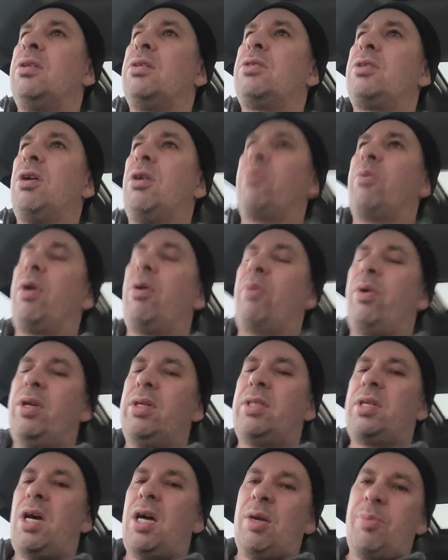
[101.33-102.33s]
So what I want
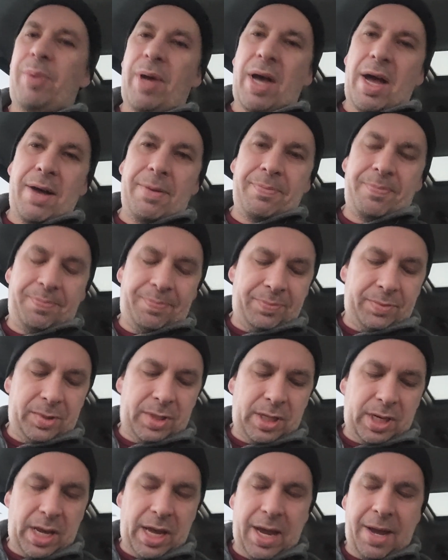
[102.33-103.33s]
to talk about
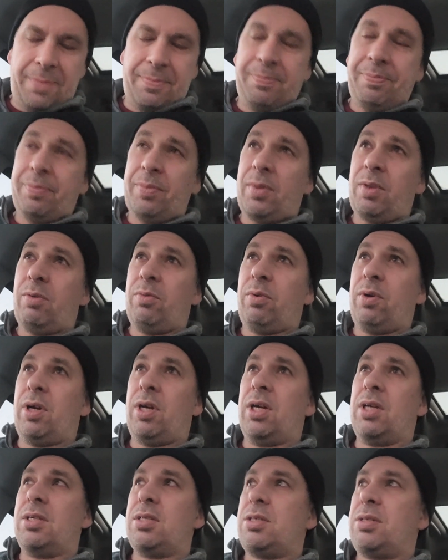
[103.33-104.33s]
today
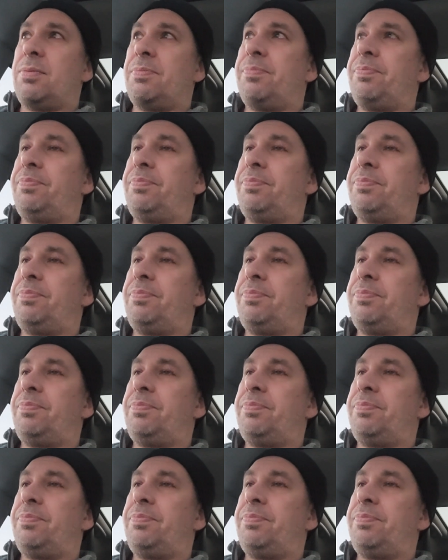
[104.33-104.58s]
was